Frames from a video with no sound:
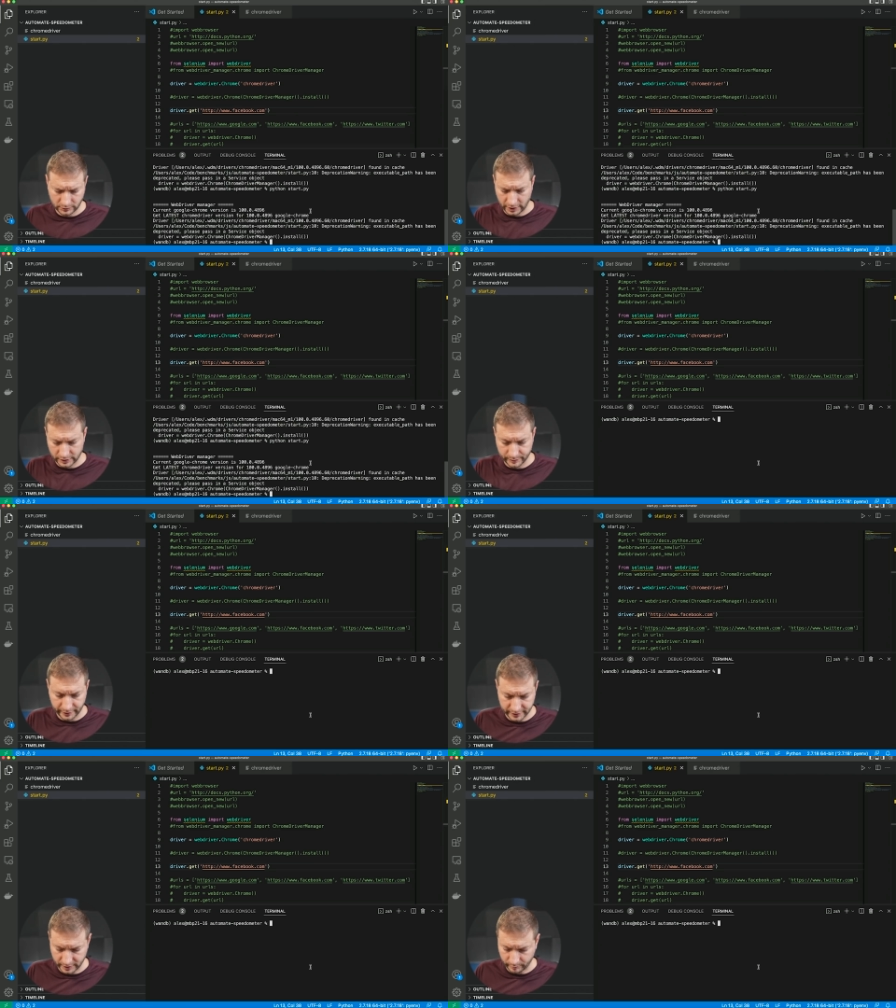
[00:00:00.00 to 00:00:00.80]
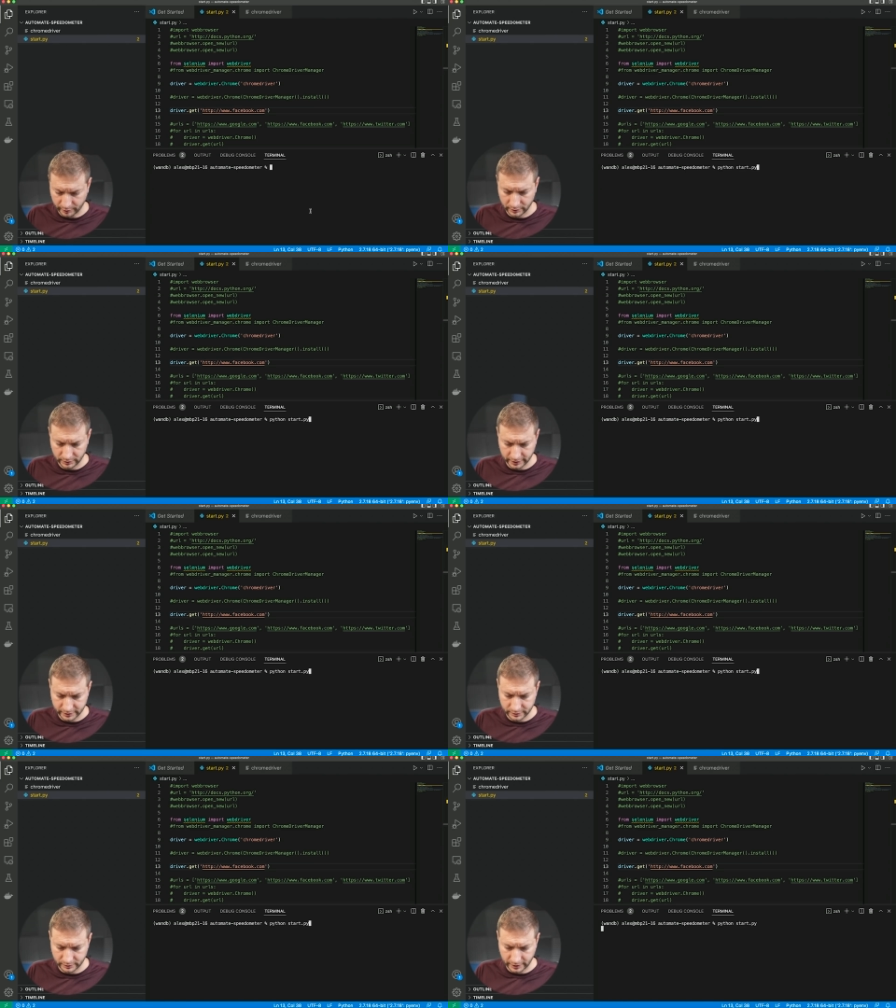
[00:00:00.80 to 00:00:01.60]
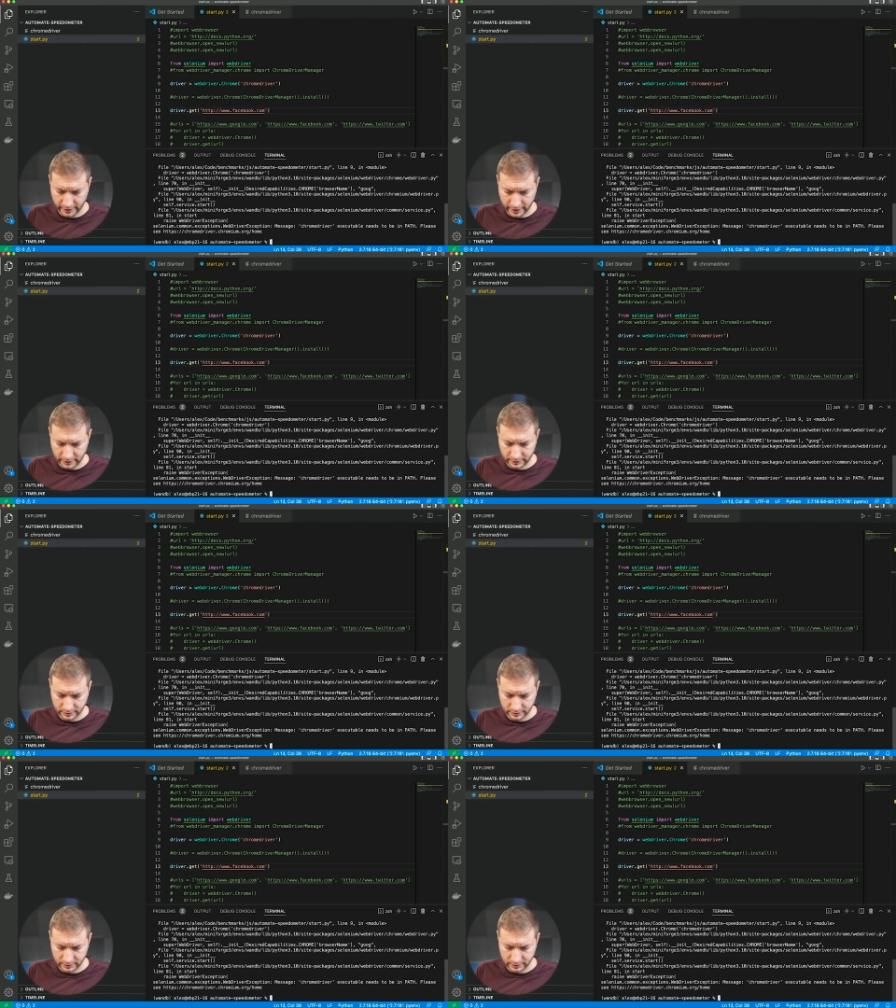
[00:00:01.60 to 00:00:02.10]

That's pretty simple. Let's try that.